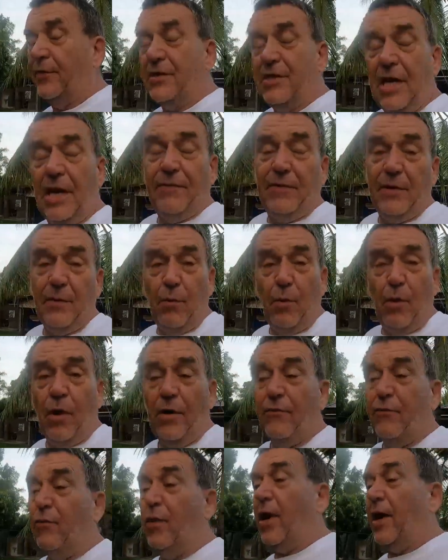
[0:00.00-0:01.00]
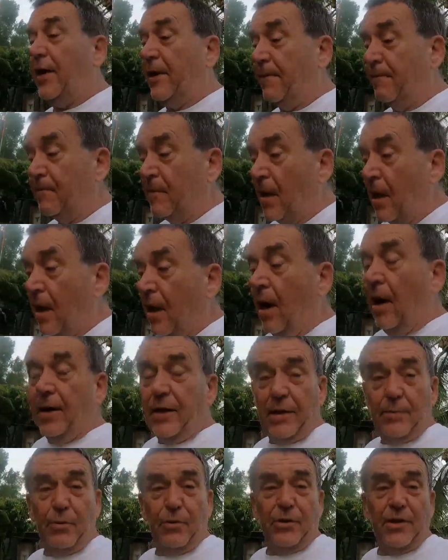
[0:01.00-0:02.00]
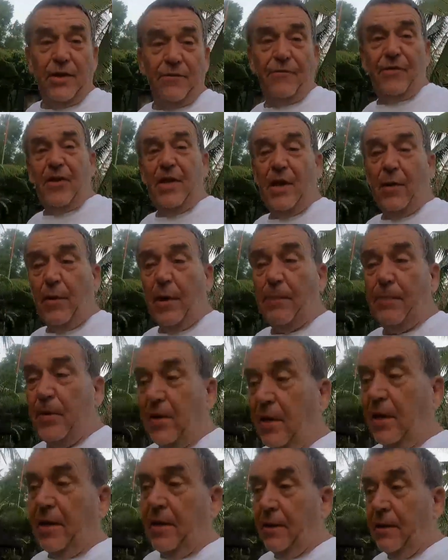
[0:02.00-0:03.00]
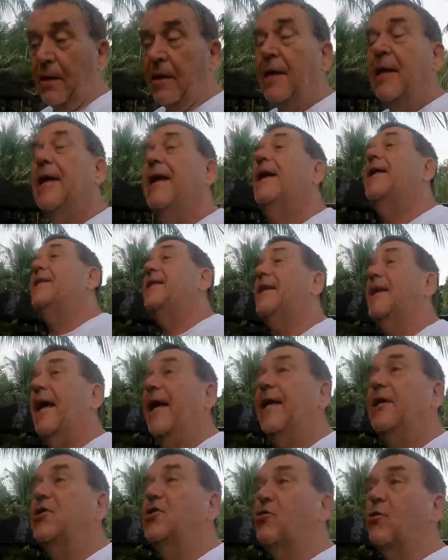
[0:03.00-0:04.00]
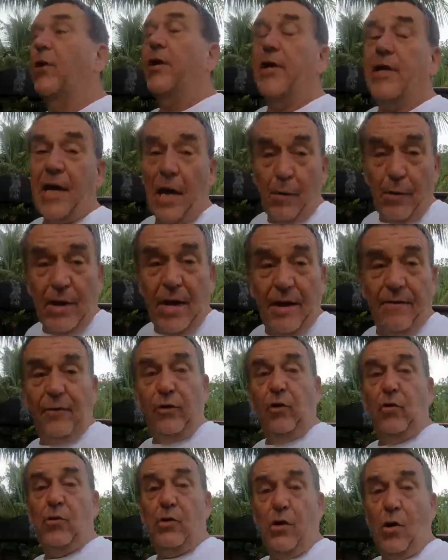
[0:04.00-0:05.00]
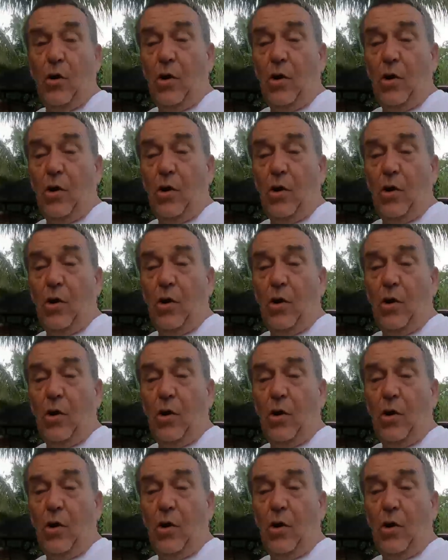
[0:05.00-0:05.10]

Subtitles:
with his lovely wife, Ray. I'm going to put their video up here at the end screen. Go and have a look,